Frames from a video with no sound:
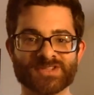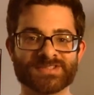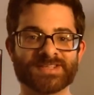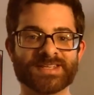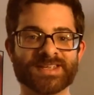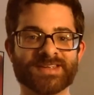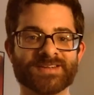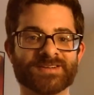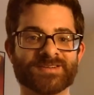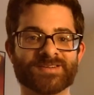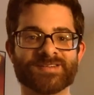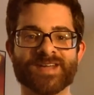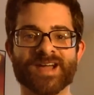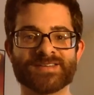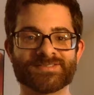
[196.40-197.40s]
gear
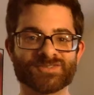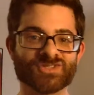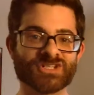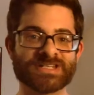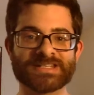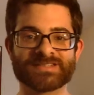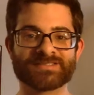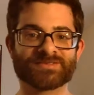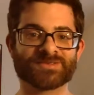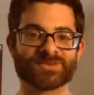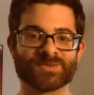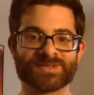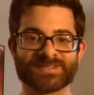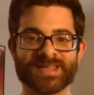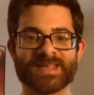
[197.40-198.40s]
and not in jeans
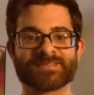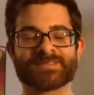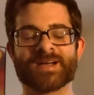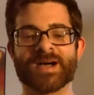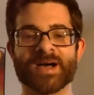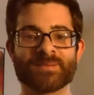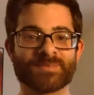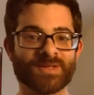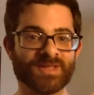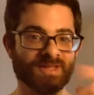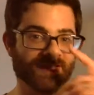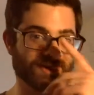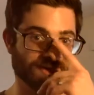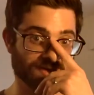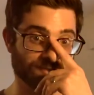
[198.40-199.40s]
or a tank top.
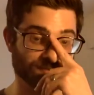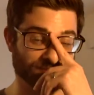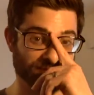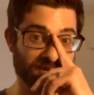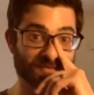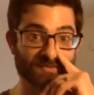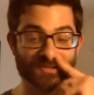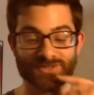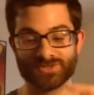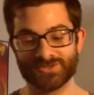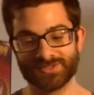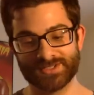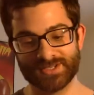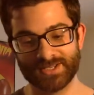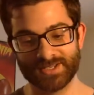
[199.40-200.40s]
That was
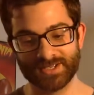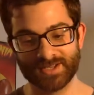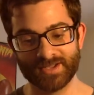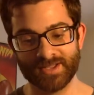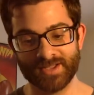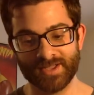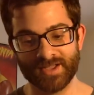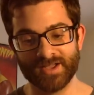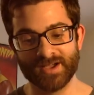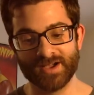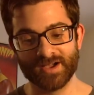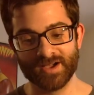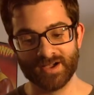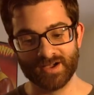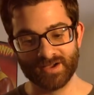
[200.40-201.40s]
interesting.
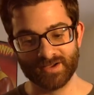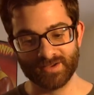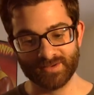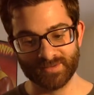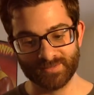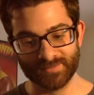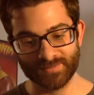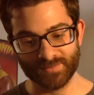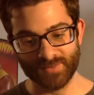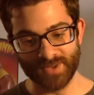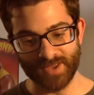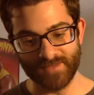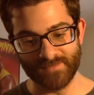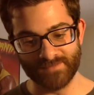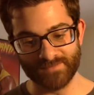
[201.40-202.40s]
We
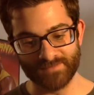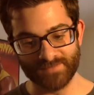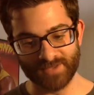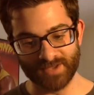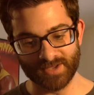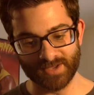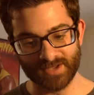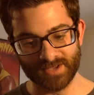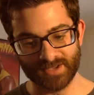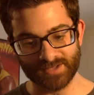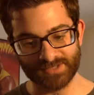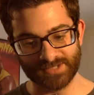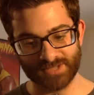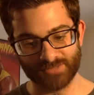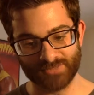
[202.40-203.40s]
have
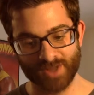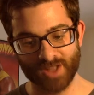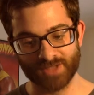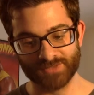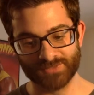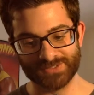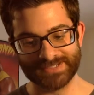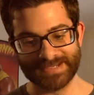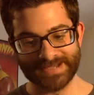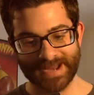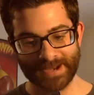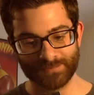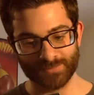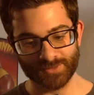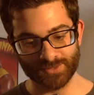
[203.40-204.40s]
Seth Rollins versus Dean
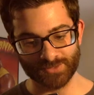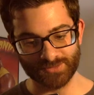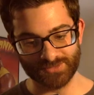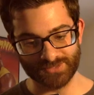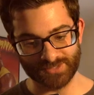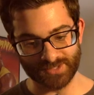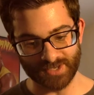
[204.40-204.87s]
Ambrose.